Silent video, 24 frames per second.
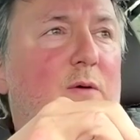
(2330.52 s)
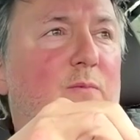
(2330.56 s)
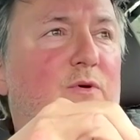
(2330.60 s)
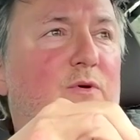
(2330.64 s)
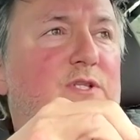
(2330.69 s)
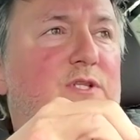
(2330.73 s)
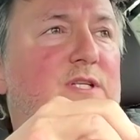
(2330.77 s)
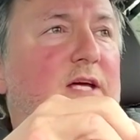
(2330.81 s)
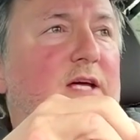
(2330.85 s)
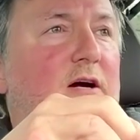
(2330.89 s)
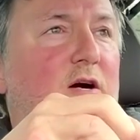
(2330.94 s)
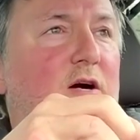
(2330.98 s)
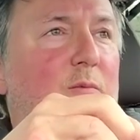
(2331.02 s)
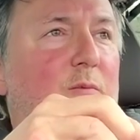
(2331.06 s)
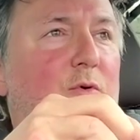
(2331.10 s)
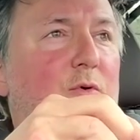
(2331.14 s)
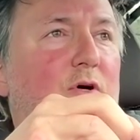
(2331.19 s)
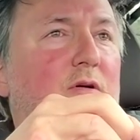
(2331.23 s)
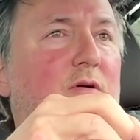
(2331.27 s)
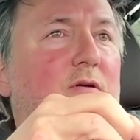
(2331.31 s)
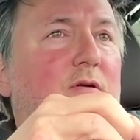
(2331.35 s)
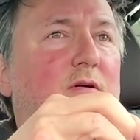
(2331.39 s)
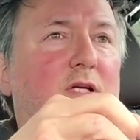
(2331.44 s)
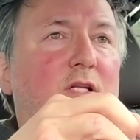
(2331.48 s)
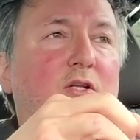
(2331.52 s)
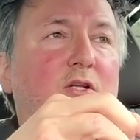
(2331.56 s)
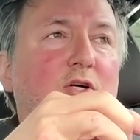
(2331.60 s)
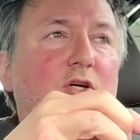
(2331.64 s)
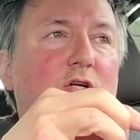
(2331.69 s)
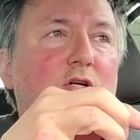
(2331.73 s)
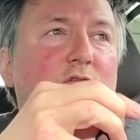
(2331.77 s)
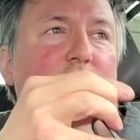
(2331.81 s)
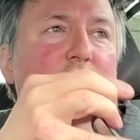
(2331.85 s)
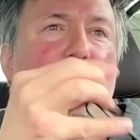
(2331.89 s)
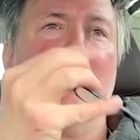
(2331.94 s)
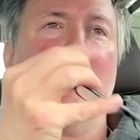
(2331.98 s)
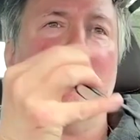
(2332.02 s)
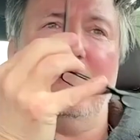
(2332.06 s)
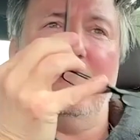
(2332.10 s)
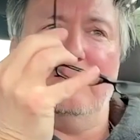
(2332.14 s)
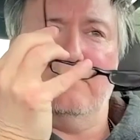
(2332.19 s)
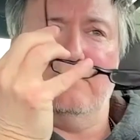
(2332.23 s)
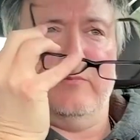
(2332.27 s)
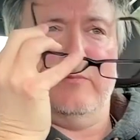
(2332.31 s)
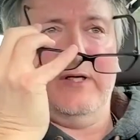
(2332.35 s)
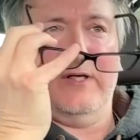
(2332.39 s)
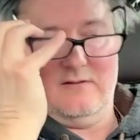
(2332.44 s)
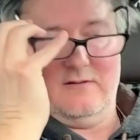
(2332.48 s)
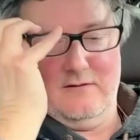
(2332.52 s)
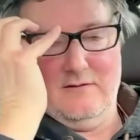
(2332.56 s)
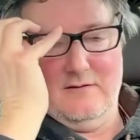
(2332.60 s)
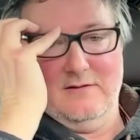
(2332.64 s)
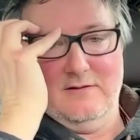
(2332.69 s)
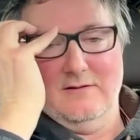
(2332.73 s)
Madam Web was terrible. It looked great,